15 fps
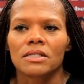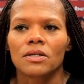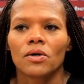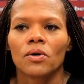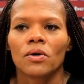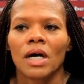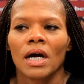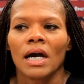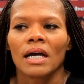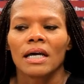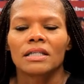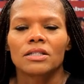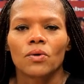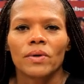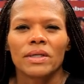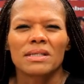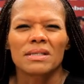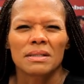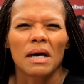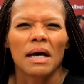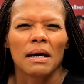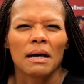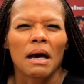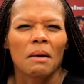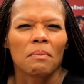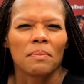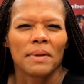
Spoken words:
So it's always a